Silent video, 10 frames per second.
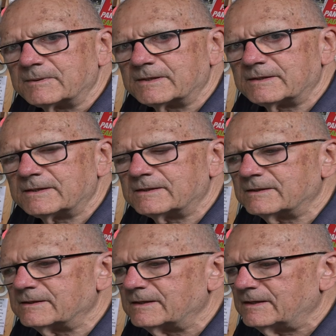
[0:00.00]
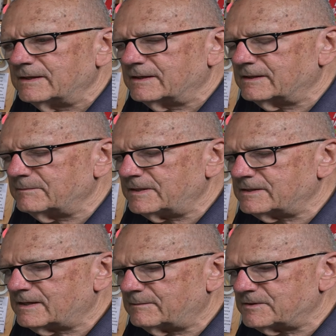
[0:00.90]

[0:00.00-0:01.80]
But in, in the in the meantime,